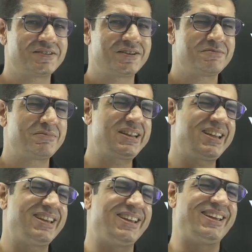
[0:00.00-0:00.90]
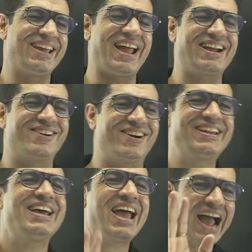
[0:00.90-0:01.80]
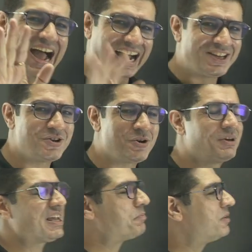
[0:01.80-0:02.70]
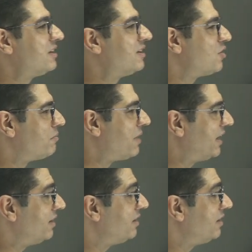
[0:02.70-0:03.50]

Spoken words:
But hey, hang on. I know what's happening in your mind.